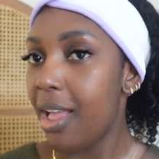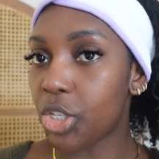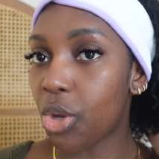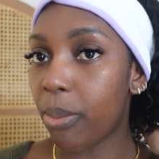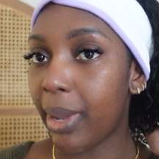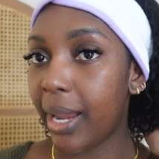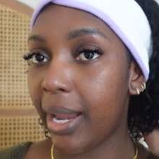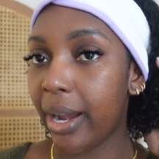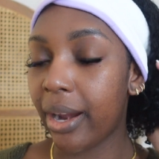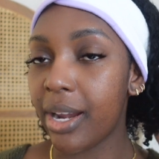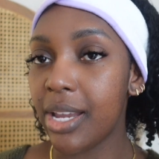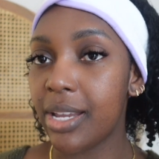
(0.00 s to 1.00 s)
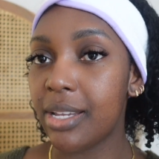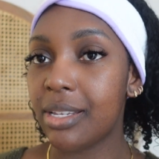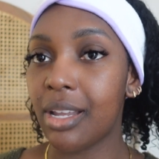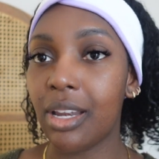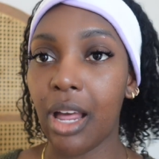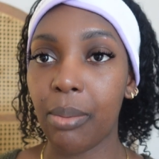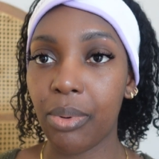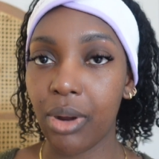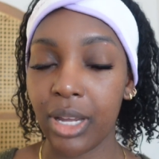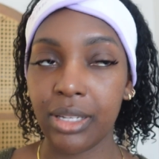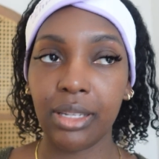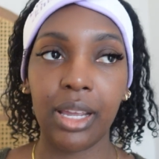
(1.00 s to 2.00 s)
So my hair is not
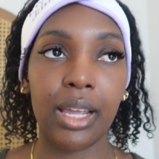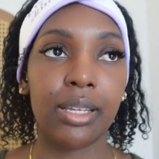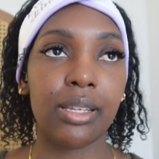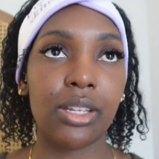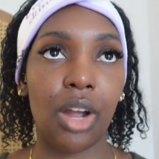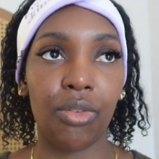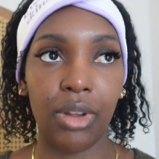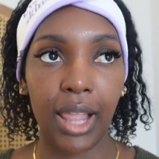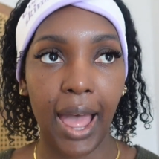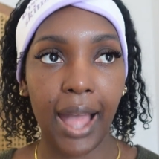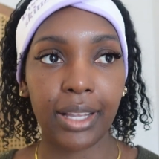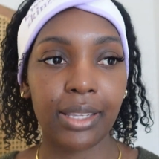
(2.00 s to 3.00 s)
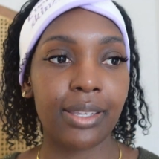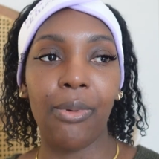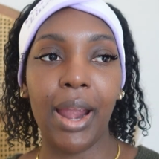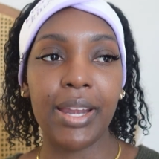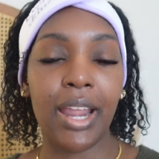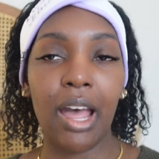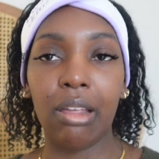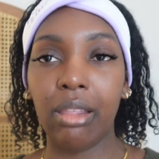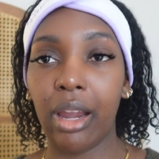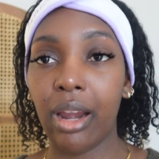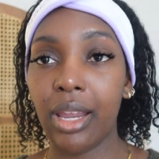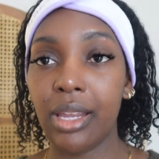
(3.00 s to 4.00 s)
processed, not relaxed. Right now
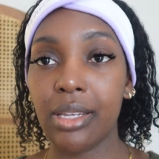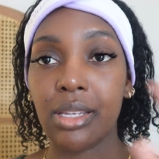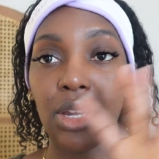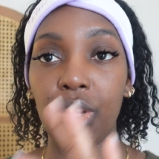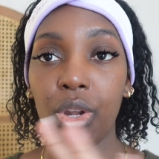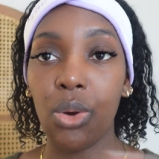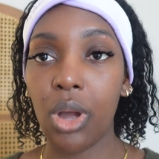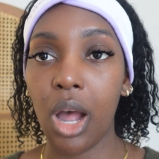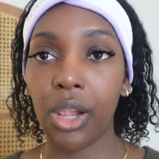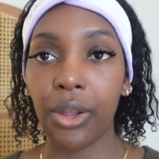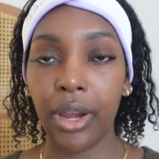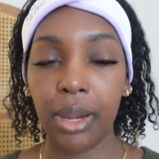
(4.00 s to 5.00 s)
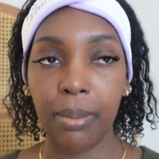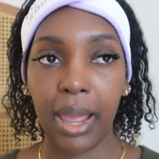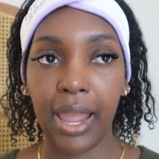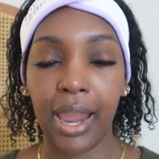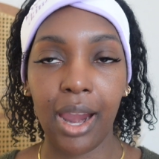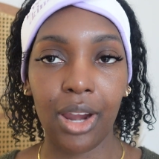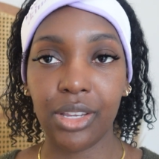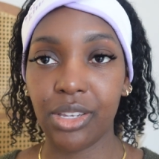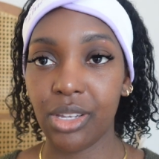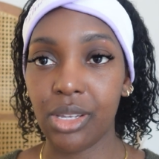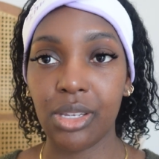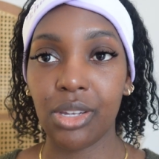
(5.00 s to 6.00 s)
there is no color in my hair.
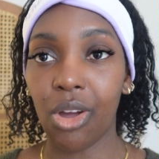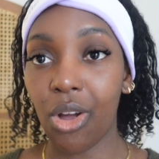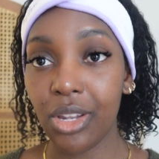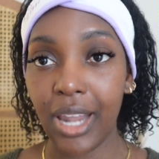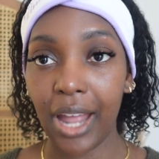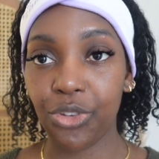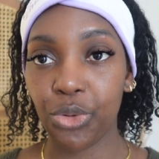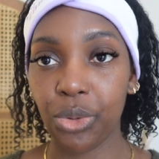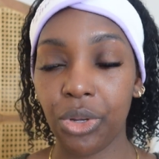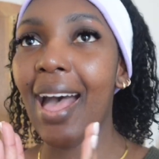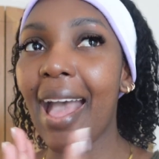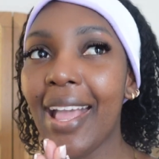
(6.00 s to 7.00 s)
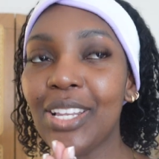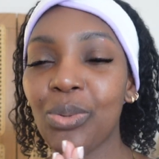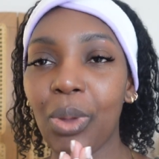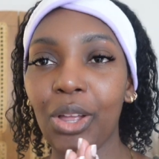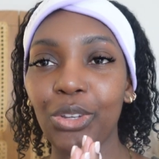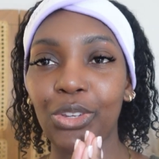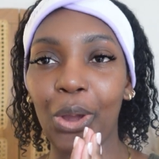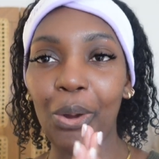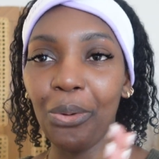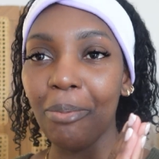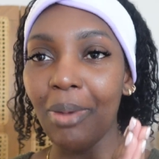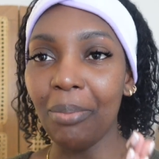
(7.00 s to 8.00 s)
It's just all natural. I as well
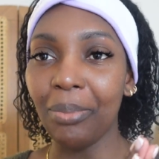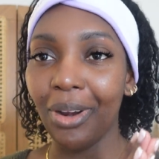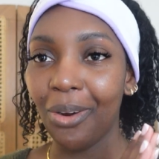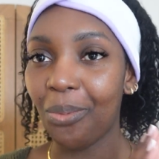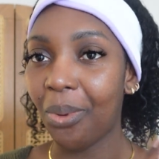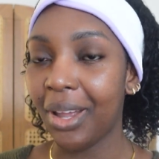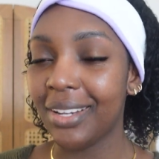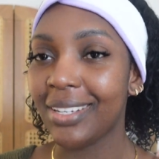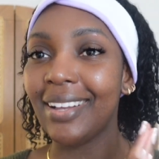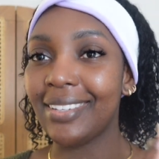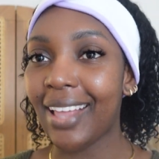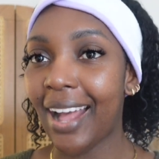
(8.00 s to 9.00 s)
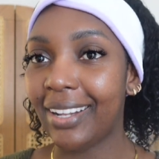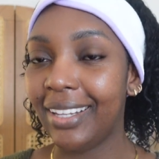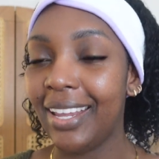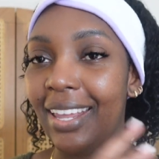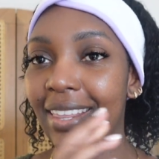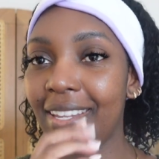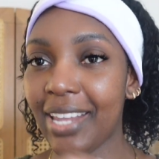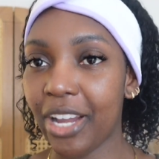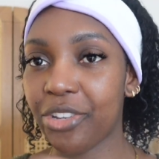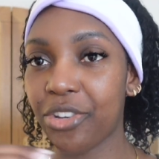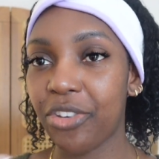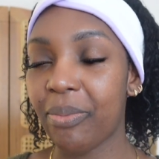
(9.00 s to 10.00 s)
don't remember what exactly the
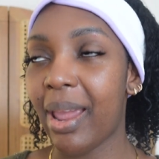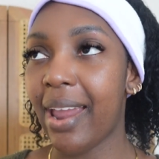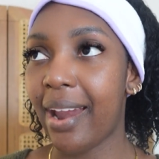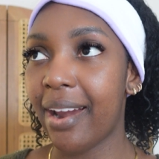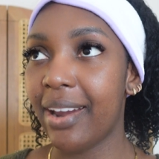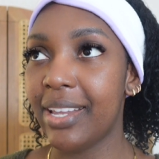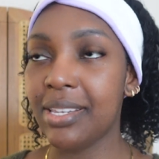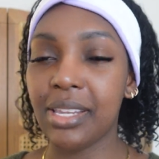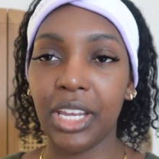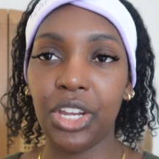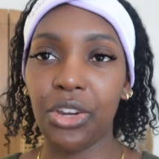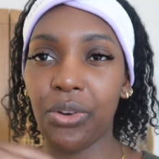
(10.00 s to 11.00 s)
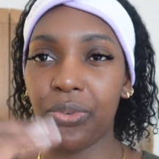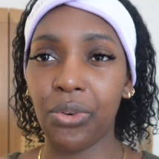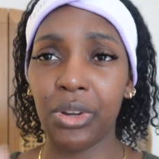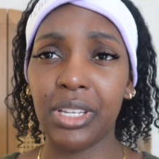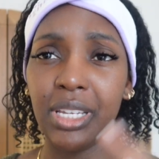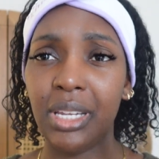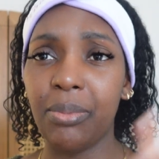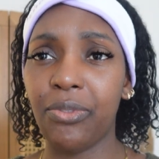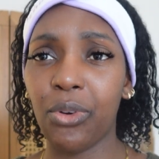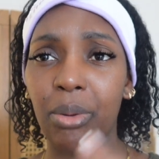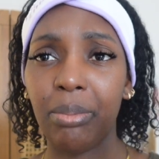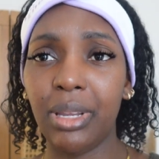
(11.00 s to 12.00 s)
texture of my hair is, like, 4C,
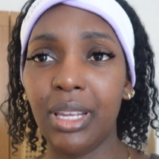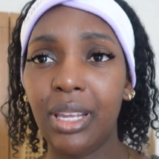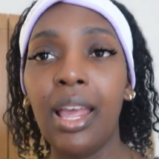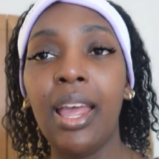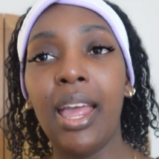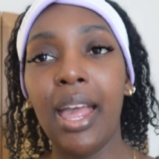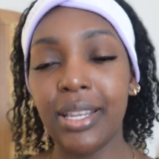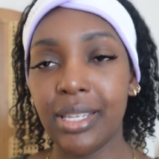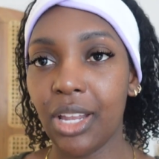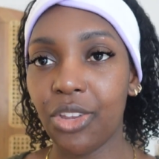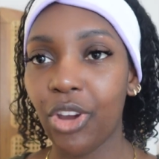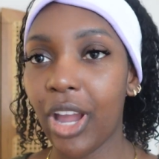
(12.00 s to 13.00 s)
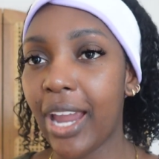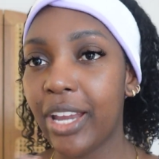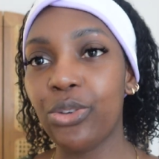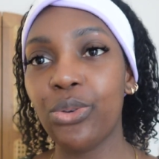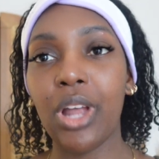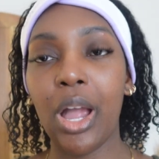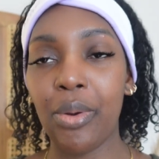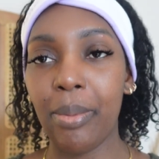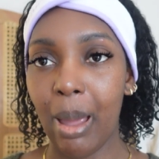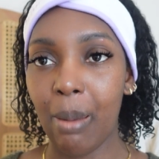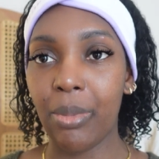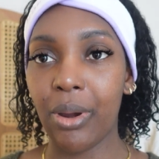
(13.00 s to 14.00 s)
4B, etc. I do not
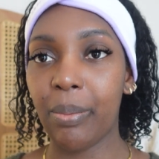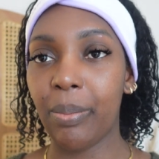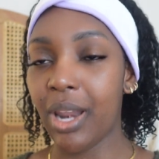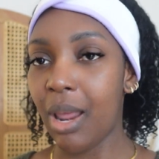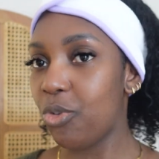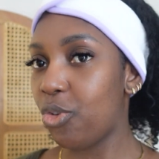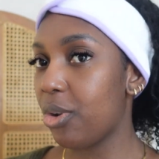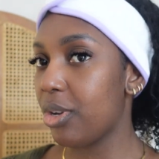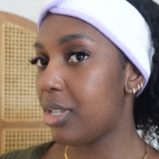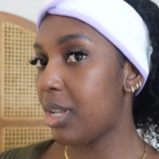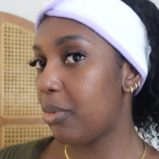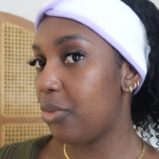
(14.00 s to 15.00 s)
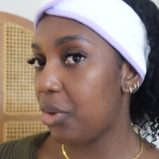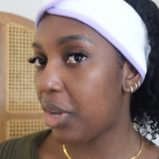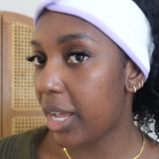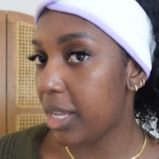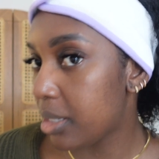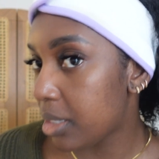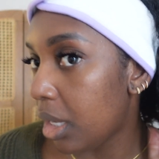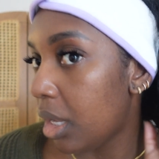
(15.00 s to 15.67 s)
remember, but I'm sure some of you guys